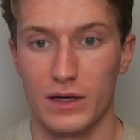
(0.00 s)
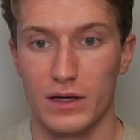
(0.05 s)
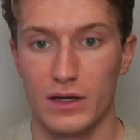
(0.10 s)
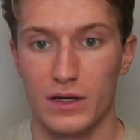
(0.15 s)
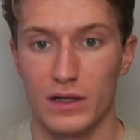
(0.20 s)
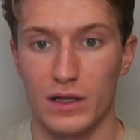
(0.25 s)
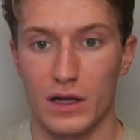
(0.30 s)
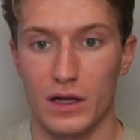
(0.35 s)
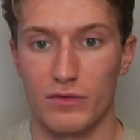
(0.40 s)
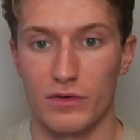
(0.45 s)

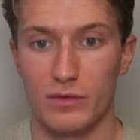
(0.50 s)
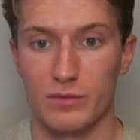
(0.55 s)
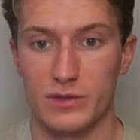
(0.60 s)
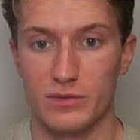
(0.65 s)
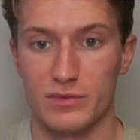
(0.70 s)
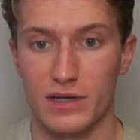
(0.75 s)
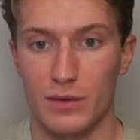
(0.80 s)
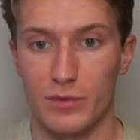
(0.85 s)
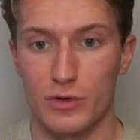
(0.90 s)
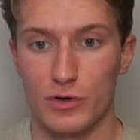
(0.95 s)
like from
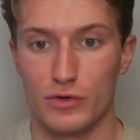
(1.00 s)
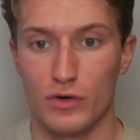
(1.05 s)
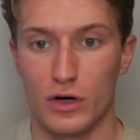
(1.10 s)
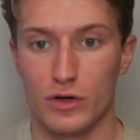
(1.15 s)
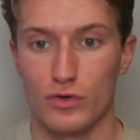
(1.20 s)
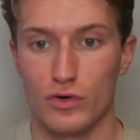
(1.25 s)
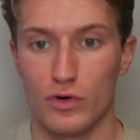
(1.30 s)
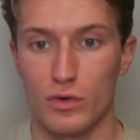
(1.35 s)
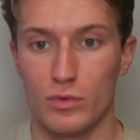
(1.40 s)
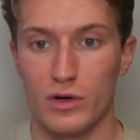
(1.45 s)
September to
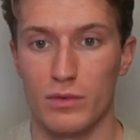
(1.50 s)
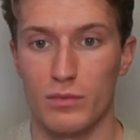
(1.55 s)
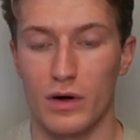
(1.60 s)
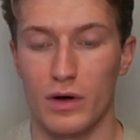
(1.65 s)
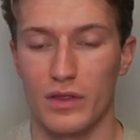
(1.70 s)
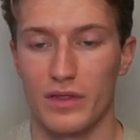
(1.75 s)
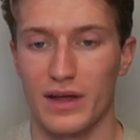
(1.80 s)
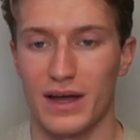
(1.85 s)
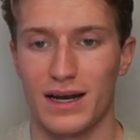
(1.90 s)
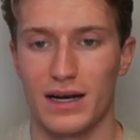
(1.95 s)
October in a month,
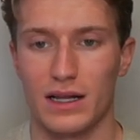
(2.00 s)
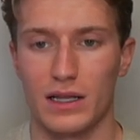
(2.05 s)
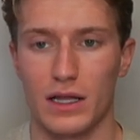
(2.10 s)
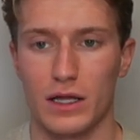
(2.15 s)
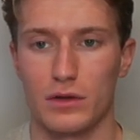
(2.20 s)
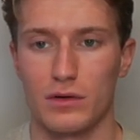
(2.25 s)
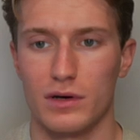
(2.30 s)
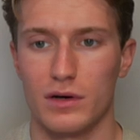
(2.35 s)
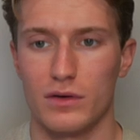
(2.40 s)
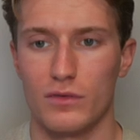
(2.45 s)
I added like
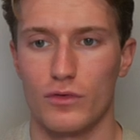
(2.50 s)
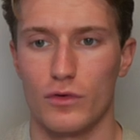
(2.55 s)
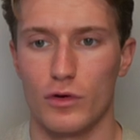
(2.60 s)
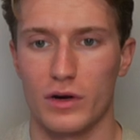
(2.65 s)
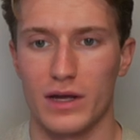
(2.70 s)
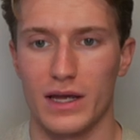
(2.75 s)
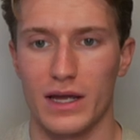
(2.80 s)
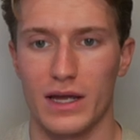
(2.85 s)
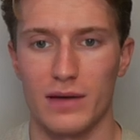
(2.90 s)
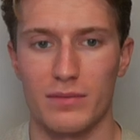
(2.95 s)
three to four
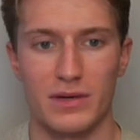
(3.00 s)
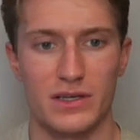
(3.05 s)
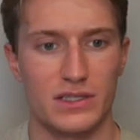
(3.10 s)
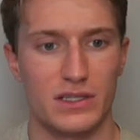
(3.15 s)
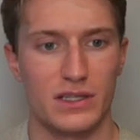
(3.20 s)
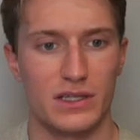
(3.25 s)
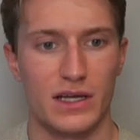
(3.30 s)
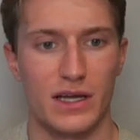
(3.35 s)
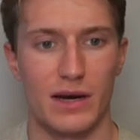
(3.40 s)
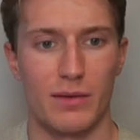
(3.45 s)
k
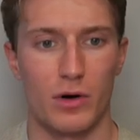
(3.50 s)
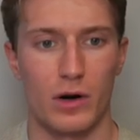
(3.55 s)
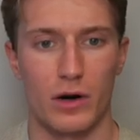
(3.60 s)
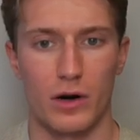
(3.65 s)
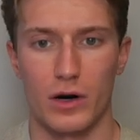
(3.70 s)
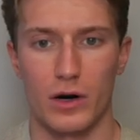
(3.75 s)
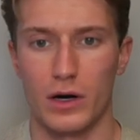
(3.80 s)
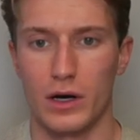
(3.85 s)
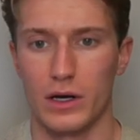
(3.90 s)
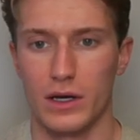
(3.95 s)
basically an
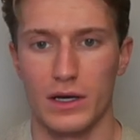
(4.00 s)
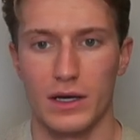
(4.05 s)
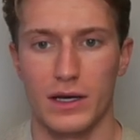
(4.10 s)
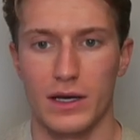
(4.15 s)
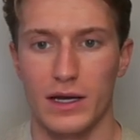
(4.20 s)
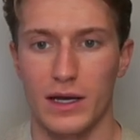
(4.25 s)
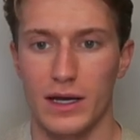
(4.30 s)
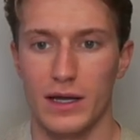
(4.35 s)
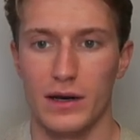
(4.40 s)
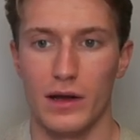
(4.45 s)
MRR,
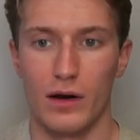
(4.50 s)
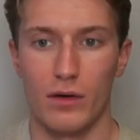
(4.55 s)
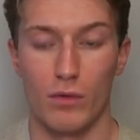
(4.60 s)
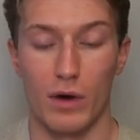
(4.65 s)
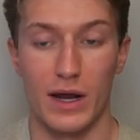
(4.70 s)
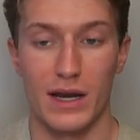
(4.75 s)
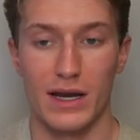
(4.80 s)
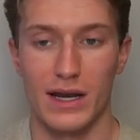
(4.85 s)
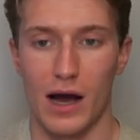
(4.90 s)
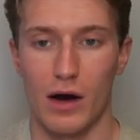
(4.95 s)
and uh,
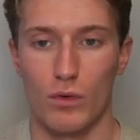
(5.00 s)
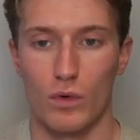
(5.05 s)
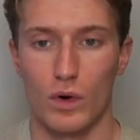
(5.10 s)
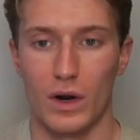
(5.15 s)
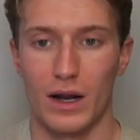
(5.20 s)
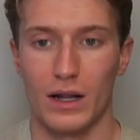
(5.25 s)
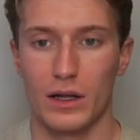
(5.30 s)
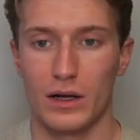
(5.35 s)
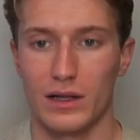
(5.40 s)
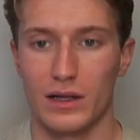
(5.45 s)
right now we're
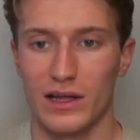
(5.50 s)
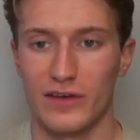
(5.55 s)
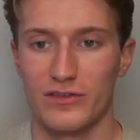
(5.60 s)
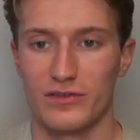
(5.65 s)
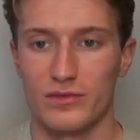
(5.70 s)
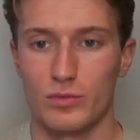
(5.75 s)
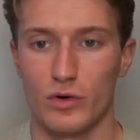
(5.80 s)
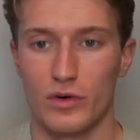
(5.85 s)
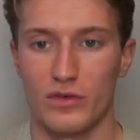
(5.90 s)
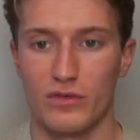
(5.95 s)
at like
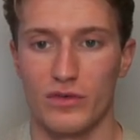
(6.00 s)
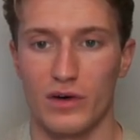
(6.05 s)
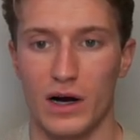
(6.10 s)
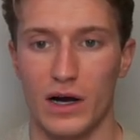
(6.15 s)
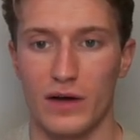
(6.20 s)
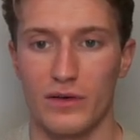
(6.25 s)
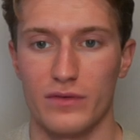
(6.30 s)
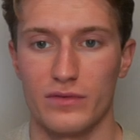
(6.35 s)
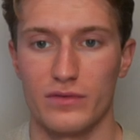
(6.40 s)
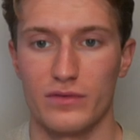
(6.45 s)
11.5,
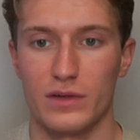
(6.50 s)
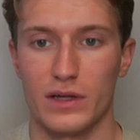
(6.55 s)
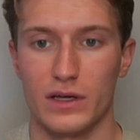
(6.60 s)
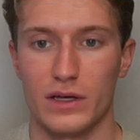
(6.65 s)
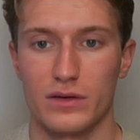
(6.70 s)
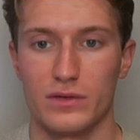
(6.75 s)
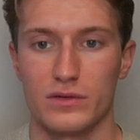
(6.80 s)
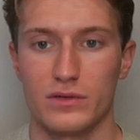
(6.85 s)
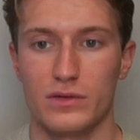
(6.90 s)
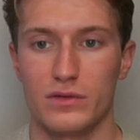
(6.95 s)
like
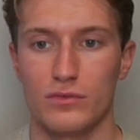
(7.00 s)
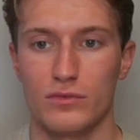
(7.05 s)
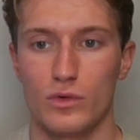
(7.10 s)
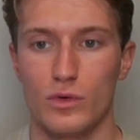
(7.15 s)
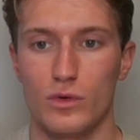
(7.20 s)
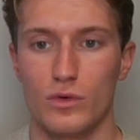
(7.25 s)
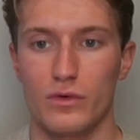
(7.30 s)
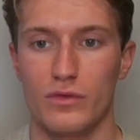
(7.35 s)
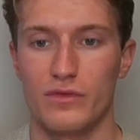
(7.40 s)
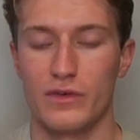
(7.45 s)

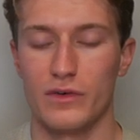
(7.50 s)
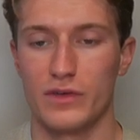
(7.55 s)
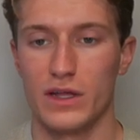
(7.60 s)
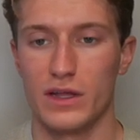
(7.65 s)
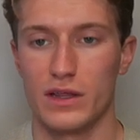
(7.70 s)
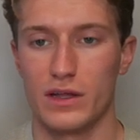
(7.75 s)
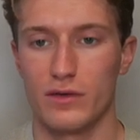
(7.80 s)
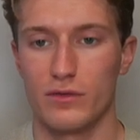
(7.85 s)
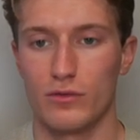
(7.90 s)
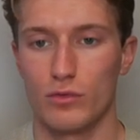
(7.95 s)
we're the
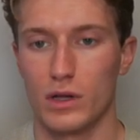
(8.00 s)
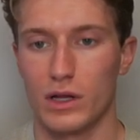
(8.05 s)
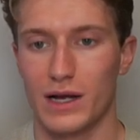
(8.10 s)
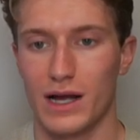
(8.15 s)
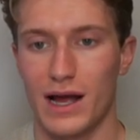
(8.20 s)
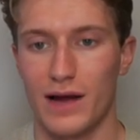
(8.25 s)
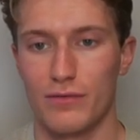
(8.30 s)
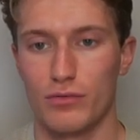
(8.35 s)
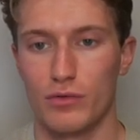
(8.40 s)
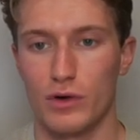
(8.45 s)
15th, we're like
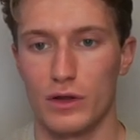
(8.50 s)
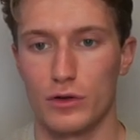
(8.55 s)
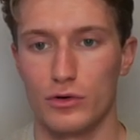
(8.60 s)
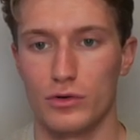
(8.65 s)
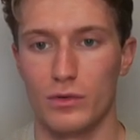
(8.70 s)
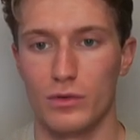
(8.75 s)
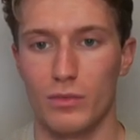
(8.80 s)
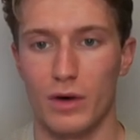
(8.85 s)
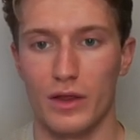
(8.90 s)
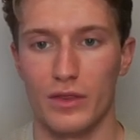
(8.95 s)
halfway through the
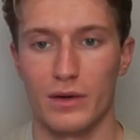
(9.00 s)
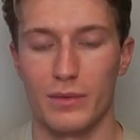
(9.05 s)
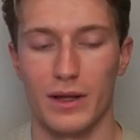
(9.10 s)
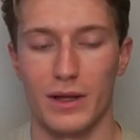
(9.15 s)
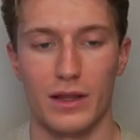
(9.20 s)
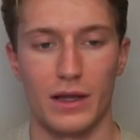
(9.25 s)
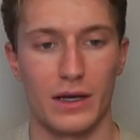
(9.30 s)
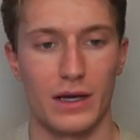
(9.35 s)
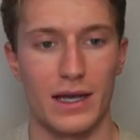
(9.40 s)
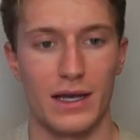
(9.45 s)
month, I'm at
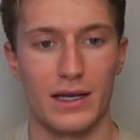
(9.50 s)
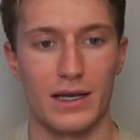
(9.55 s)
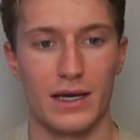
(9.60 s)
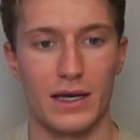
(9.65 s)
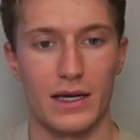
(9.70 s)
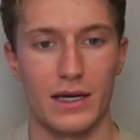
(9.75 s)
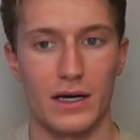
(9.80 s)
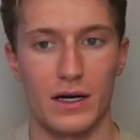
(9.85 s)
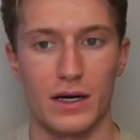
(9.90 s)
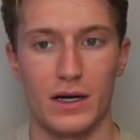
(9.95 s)
like 8k
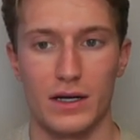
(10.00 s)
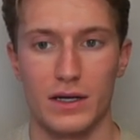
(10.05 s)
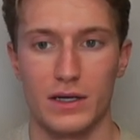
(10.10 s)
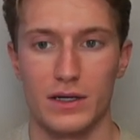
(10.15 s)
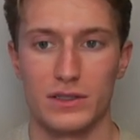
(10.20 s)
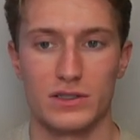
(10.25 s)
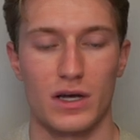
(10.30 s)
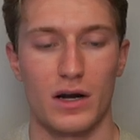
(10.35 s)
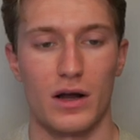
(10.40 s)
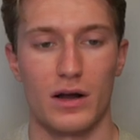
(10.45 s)
here.
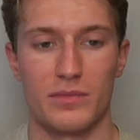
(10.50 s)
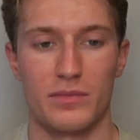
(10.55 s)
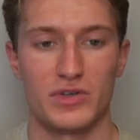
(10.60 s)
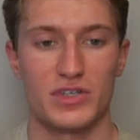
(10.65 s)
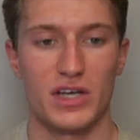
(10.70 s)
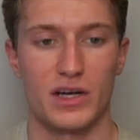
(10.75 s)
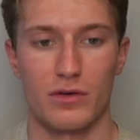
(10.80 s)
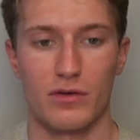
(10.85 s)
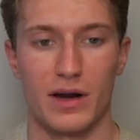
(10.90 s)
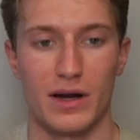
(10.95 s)
It's not
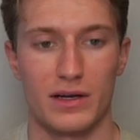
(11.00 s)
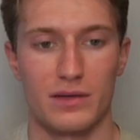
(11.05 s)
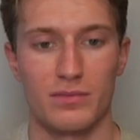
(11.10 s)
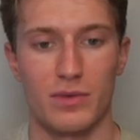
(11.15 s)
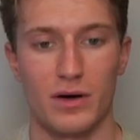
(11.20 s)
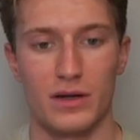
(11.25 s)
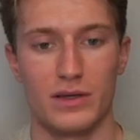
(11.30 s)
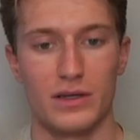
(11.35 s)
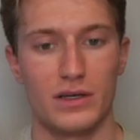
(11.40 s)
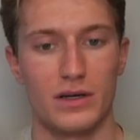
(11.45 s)
100% correct,
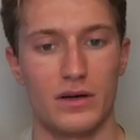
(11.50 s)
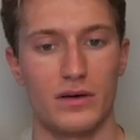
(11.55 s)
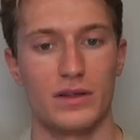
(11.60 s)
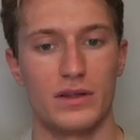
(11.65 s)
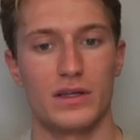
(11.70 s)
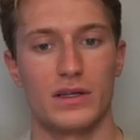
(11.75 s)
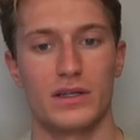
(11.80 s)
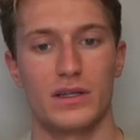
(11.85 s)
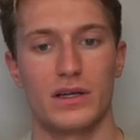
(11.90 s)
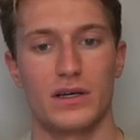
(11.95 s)
but you know it,
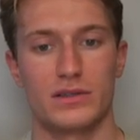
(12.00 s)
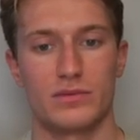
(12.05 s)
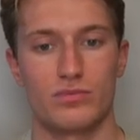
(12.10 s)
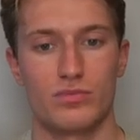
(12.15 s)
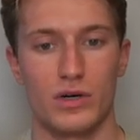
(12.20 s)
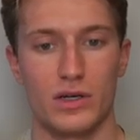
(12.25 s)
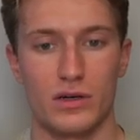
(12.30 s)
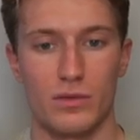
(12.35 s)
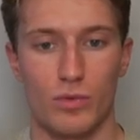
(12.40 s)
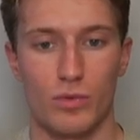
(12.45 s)
it, does
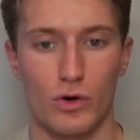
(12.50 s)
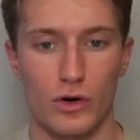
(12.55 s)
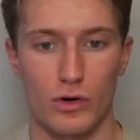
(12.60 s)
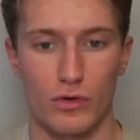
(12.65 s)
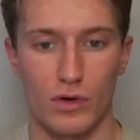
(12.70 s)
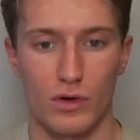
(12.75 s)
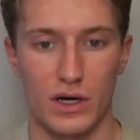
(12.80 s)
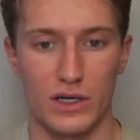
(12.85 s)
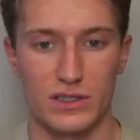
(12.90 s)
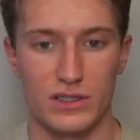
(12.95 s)
bring the point
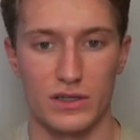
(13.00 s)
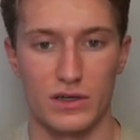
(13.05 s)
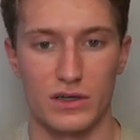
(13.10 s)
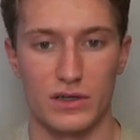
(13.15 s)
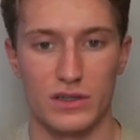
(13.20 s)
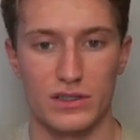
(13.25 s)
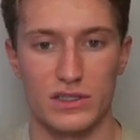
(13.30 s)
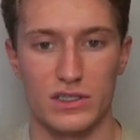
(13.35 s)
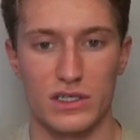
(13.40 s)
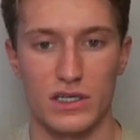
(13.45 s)
across. Like you can
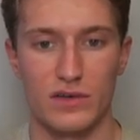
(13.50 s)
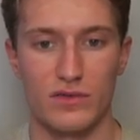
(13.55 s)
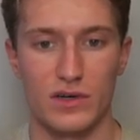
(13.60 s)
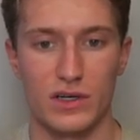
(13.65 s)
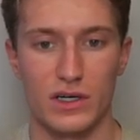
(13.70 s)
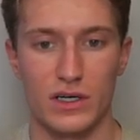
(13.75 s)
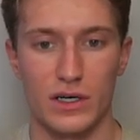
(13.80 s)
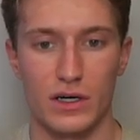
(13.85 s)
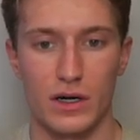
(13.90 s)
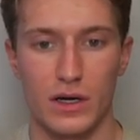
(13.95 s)
see even
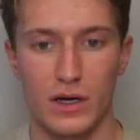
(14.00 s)
here,